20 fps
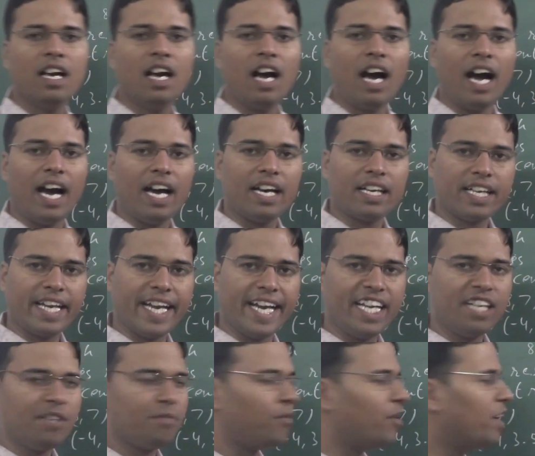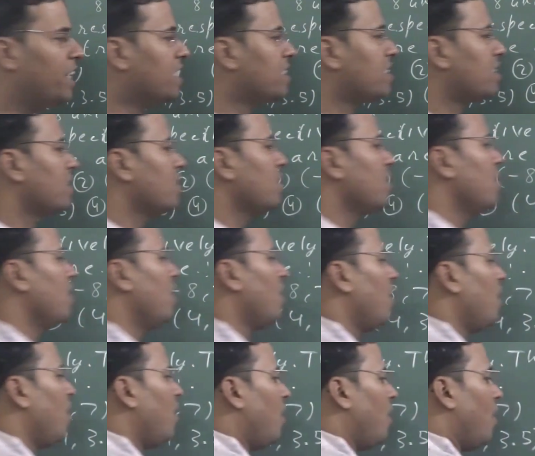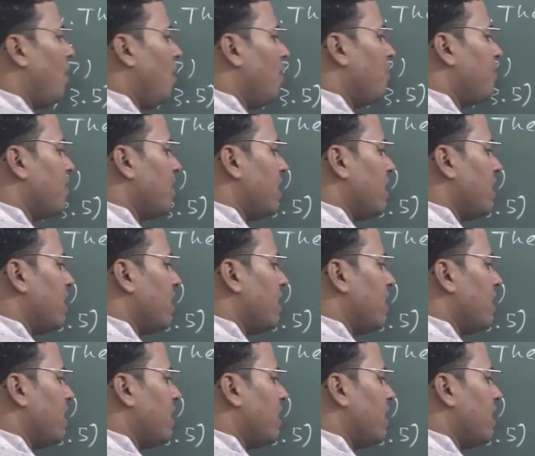are end points of